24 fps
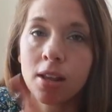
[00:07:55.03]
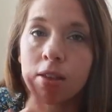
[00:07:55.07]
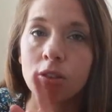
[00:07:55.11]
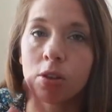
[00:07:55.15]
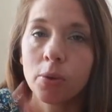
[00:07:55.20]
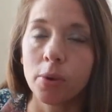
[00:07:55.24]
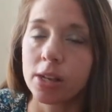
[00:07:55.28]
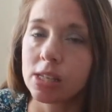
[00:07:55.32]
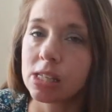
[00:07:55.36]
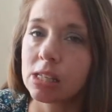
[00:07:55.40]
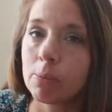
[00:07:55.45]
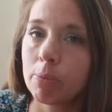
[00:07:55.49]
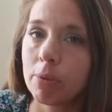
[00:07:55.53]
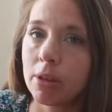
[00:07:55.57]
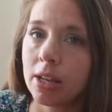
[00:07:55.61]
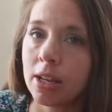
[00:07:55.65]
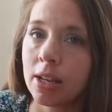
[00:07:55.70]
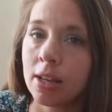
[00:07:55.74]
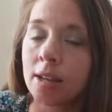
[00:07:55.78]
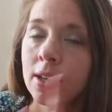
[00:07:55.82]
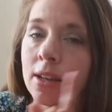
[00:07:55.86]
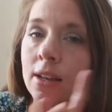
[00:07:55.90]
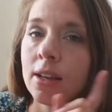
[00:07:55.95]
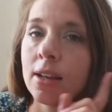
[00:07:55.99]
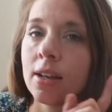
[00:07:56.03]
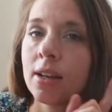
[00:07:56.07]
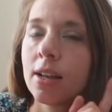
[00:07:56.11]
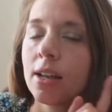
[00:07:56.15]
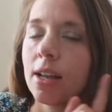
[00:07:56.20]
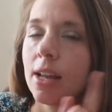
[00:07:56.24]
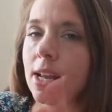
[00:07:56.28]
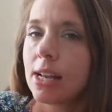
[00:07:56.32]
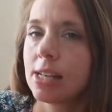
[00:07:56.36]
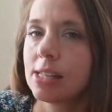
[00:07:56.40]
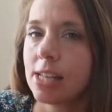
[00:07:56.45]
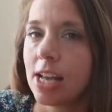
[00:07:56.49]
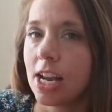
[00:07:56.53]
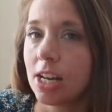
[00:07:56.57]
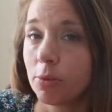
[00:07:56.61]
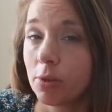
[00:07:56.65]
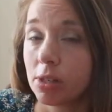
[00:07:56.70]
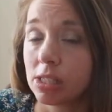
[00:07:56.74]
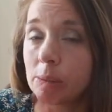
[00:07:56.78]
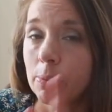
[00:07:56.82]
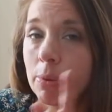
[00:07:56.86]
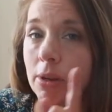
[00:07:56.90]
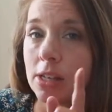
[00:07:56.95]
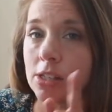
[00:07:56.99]
The recipe, exact
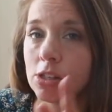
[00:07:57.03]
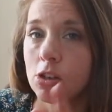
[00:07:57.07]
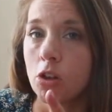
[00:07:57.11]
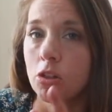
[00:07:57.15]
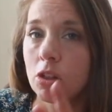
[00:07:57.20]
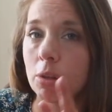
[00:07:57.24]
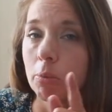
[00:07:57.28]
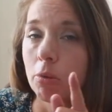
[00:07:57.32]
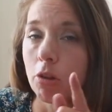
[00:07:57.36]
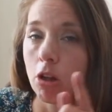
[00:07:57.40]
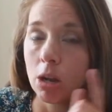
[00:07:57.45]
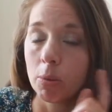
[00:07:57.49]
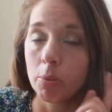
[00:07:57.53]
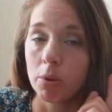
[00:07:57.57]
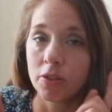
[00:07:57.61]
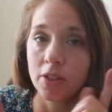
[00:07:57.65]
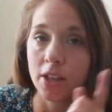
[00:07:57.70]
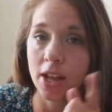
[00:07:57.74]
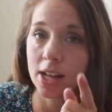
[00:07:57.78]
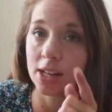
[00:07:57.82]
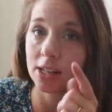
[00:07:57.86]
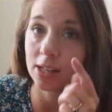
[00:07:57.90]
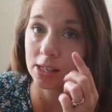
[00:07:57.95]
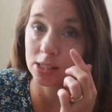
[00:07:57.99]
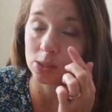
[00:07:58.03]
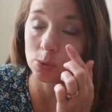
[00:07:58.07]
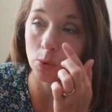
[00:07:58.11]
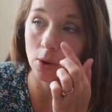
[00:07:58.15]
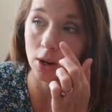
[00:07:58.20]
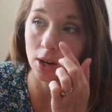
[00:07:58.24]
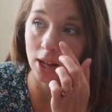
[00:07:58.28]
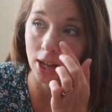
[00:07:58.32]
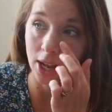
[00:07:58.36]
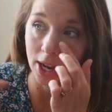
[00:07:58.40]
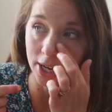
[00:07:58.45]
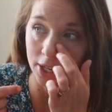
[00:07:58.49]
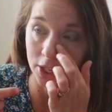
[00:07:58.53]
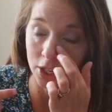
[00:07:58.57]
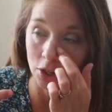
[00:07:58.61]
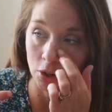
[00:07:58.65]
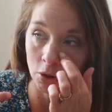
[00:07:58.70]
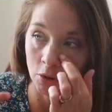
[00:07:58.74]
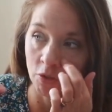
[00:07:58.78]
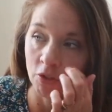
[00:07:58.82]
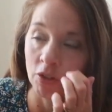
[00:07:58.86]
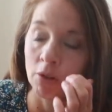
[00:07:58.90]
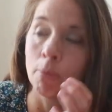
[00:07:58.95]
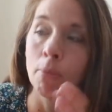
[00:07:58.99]
recipe is on the blog, but that is what I do
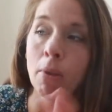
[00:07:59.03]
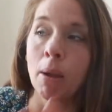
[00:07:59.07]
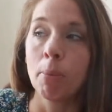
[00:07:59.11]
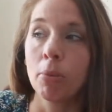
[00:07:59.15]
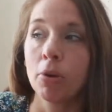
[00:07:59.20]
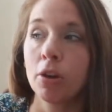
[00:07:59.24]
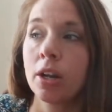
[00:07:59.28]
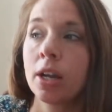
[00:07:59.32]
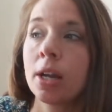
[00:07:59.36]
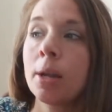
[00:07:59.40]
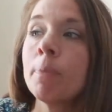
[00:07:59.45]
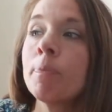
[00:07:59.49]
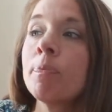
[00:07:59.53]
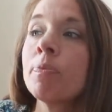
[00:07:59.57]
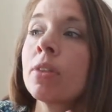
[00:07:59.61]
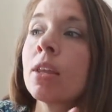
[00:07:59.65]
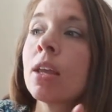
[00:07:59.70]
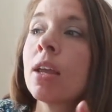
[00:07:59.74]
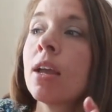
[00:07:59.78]
from memory.